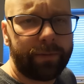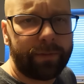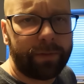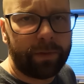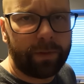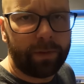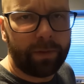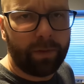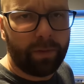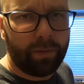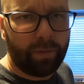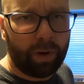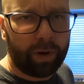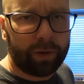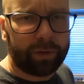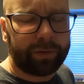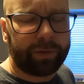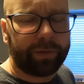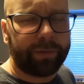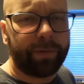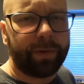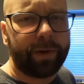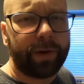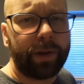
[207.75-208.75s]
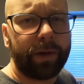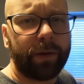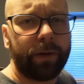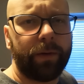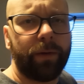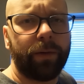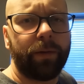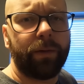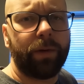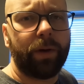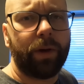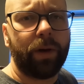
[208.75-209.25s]
if you watched the
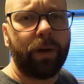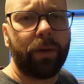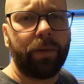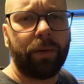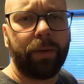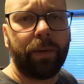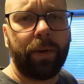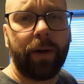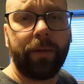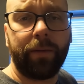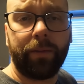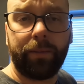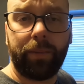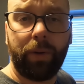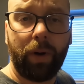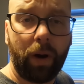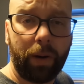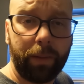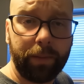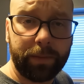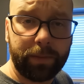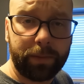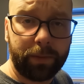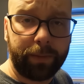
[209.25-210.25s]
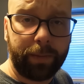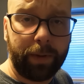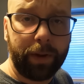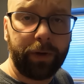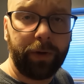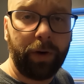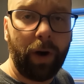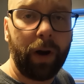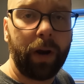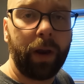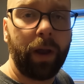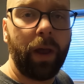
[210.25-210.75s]
video, we were having problems with my
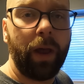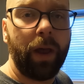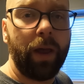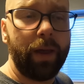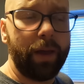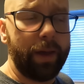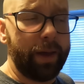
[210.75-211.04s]
truck.